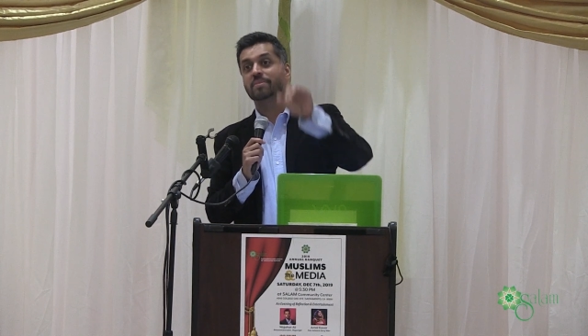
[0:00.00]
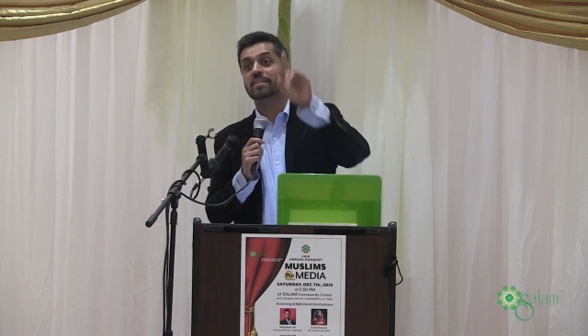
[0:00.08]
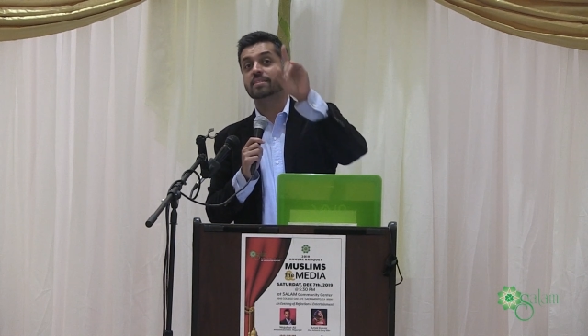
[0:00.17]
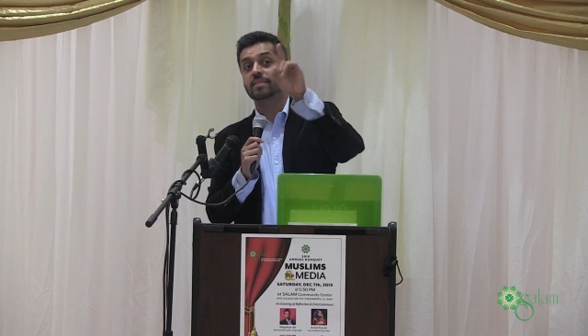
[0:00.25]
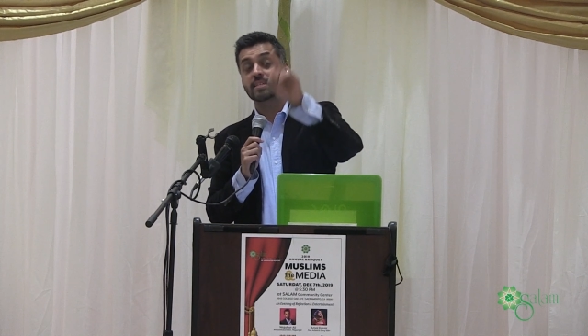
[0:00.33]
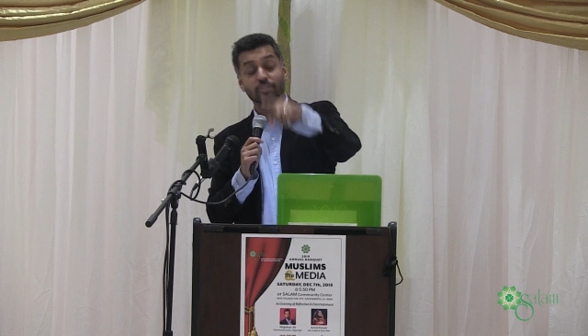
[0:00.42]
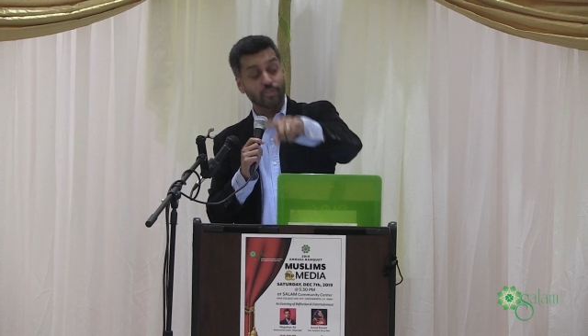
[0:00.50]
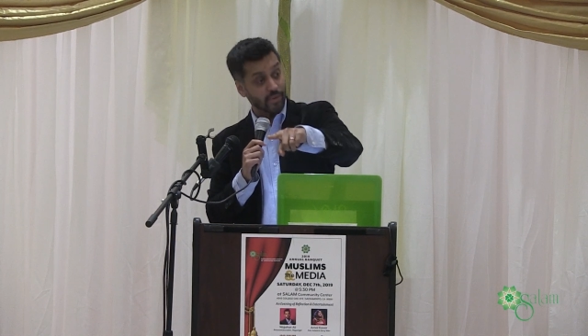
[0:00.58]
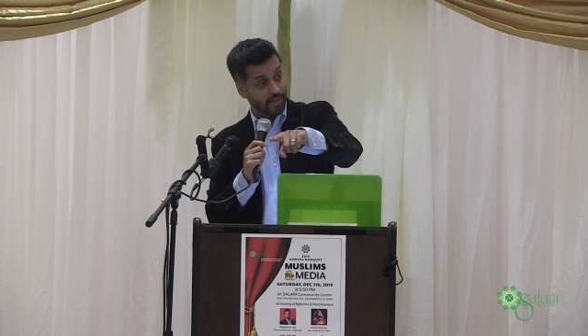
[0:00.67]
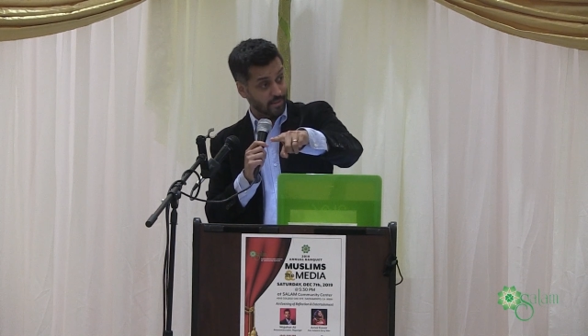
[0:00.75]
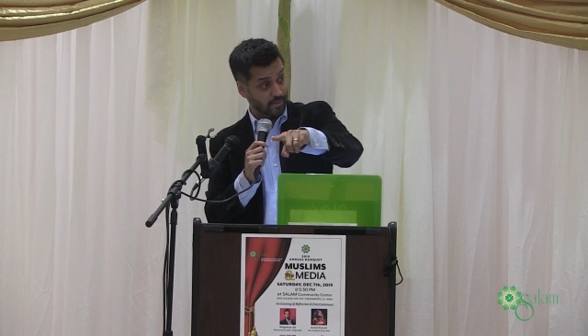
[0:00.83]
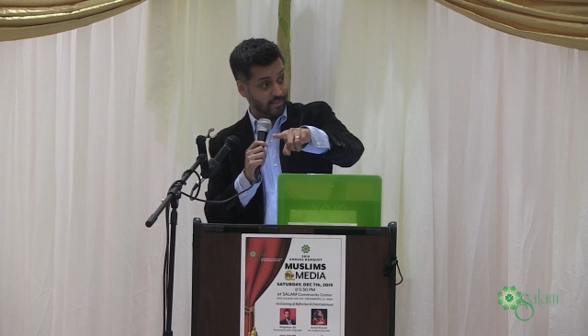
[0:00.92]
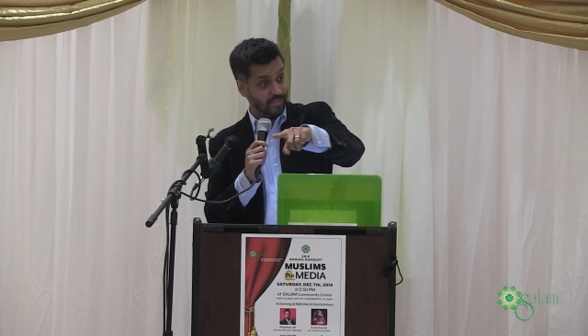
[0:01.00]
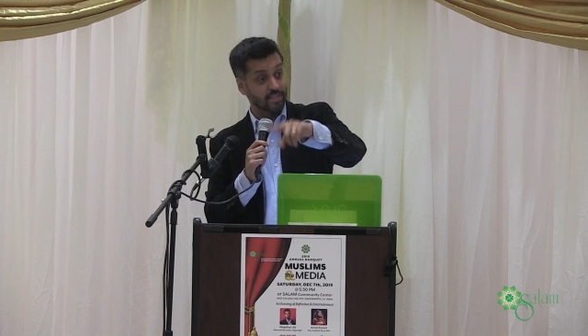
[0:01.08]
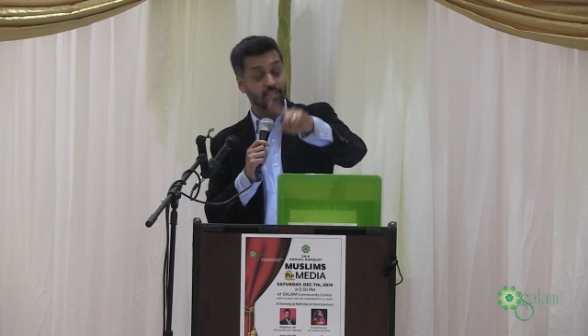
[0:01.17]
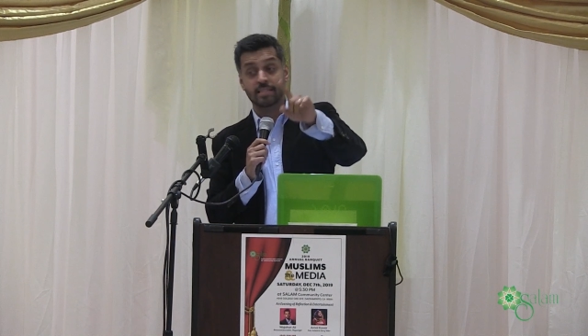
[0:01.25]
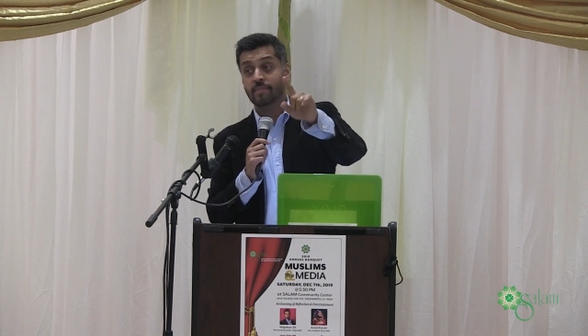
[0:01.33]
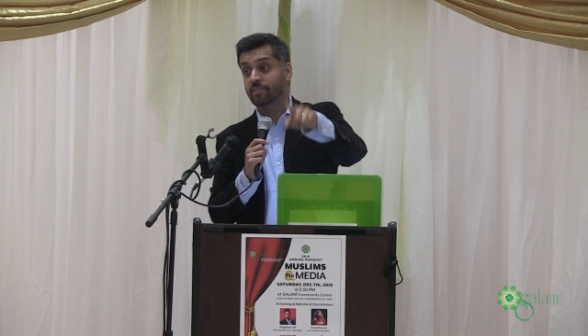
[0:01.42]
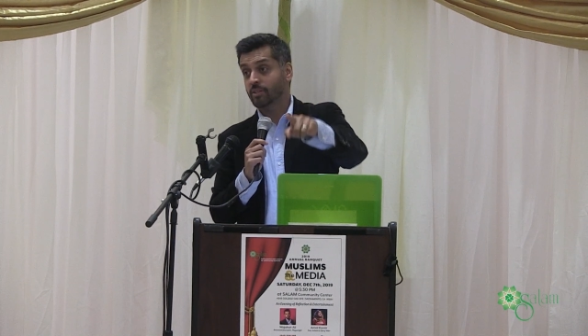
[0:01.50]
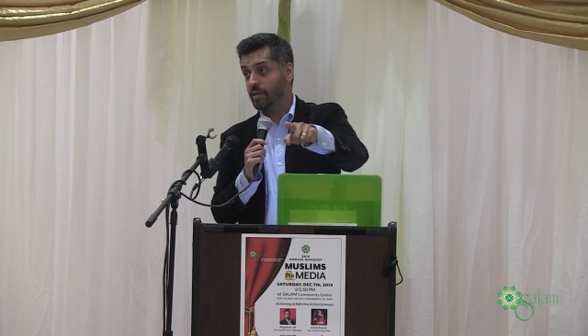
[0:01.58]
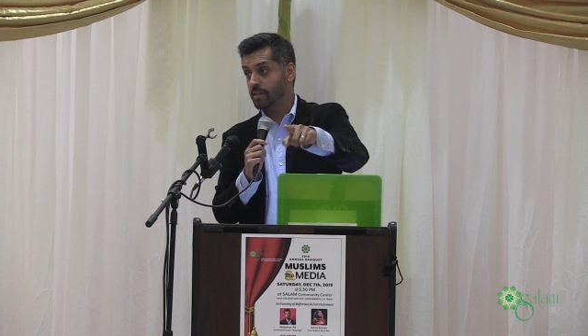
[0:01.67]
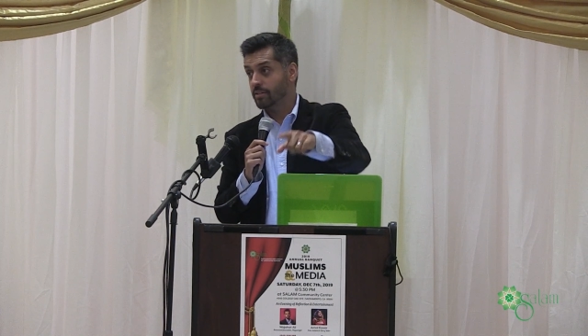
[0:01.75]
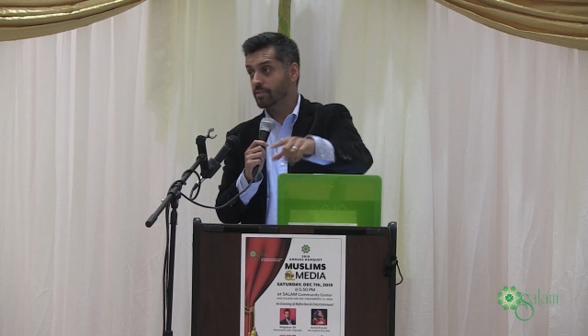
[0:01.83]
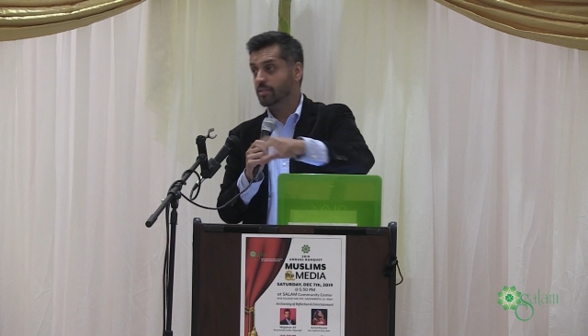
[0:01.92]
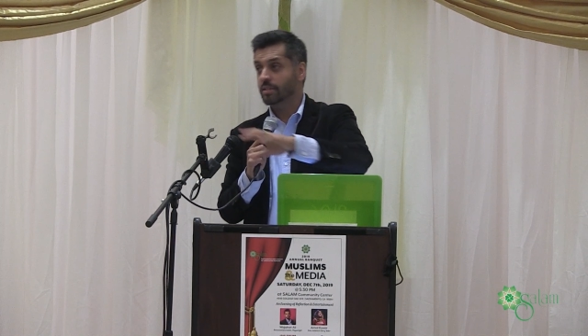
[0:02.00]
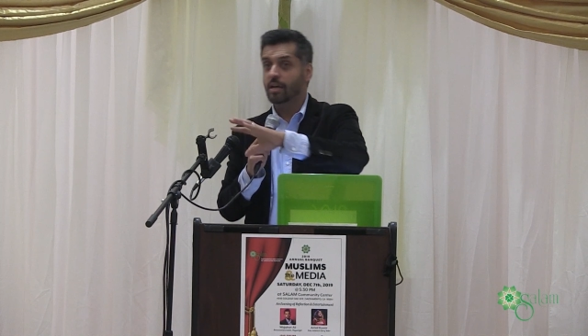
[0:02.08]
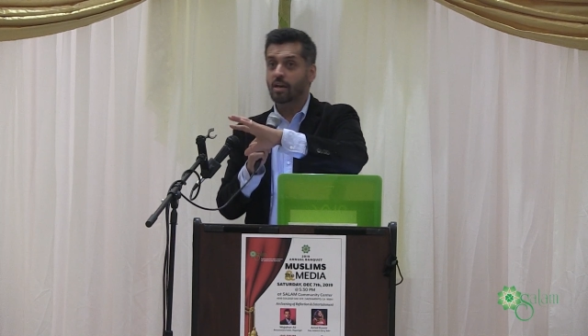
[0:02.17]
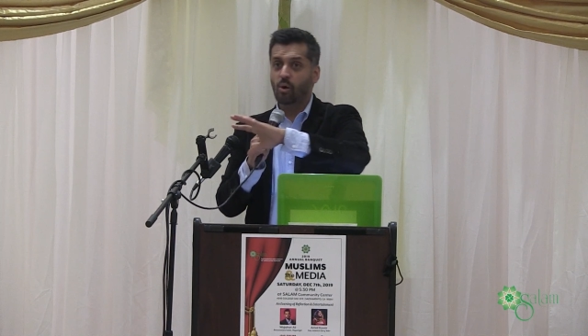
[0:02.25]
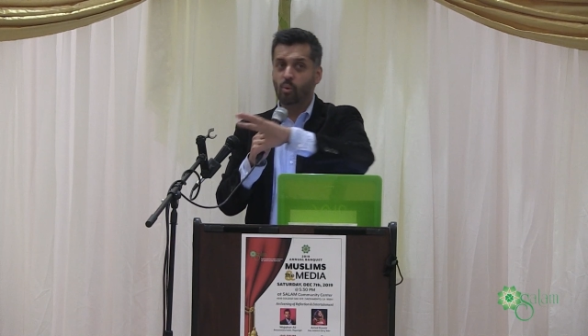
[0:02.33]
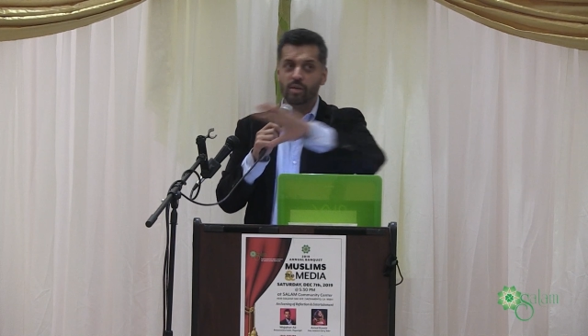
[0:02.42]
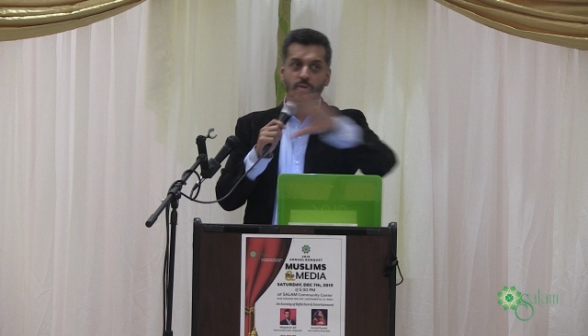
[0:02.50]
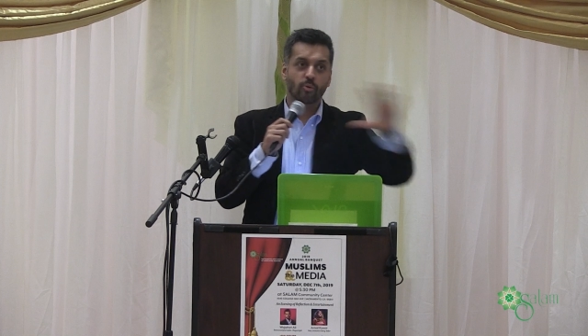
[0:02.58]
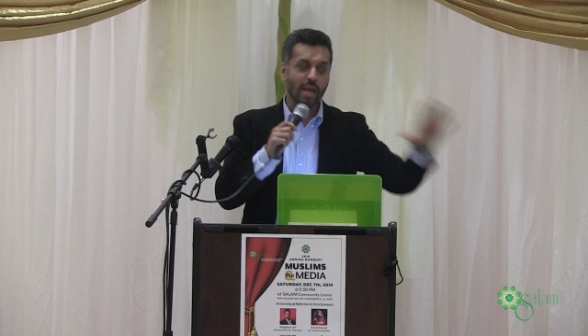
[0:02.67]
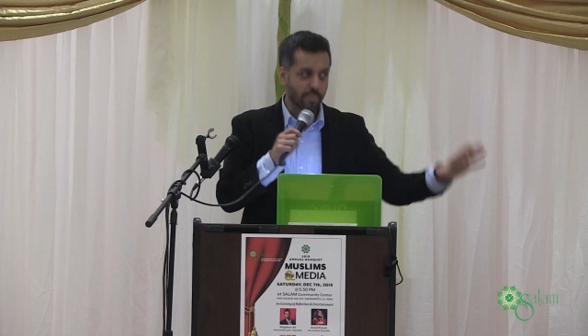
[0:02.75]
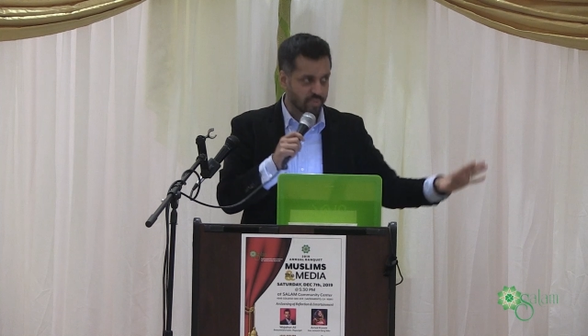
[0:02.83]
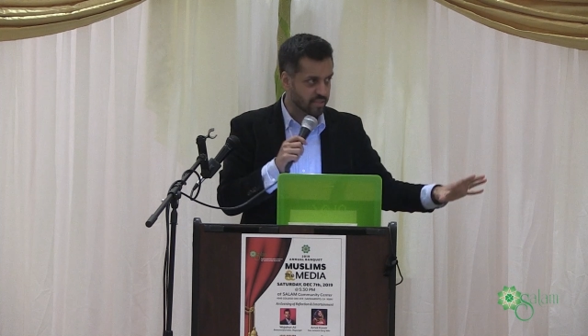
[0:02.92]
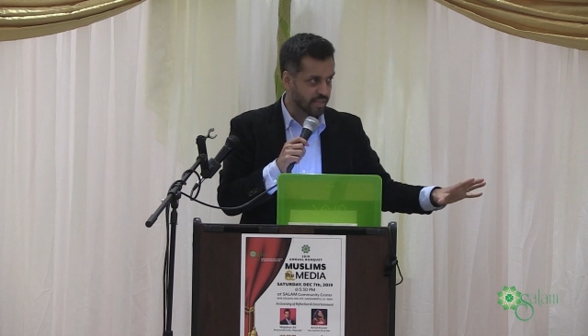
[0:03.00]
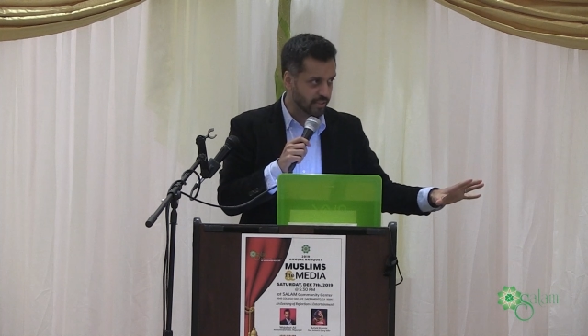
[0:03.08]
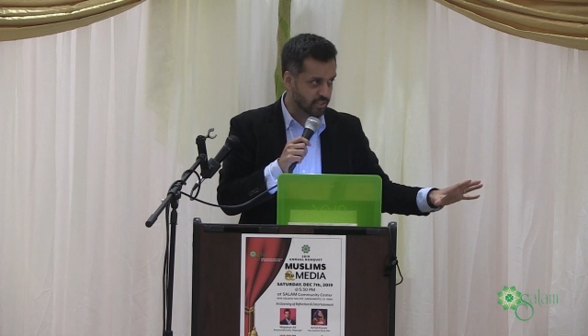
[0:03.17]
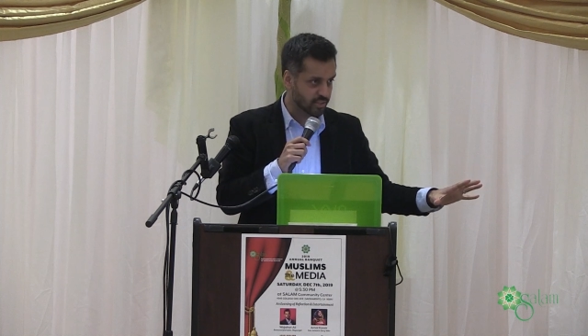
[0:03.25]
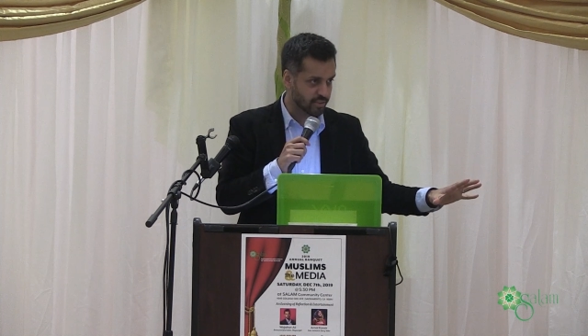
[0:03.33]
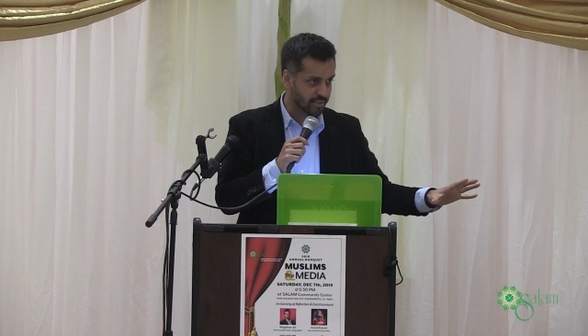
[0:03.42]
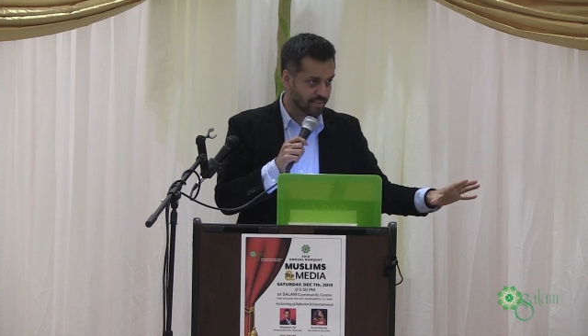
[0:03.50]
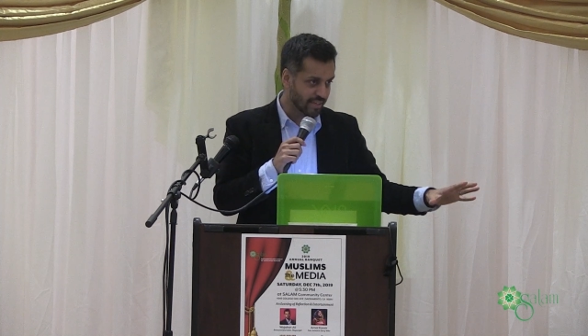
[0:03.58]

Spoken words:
the sixth graders and the seventh graders were in rapt attention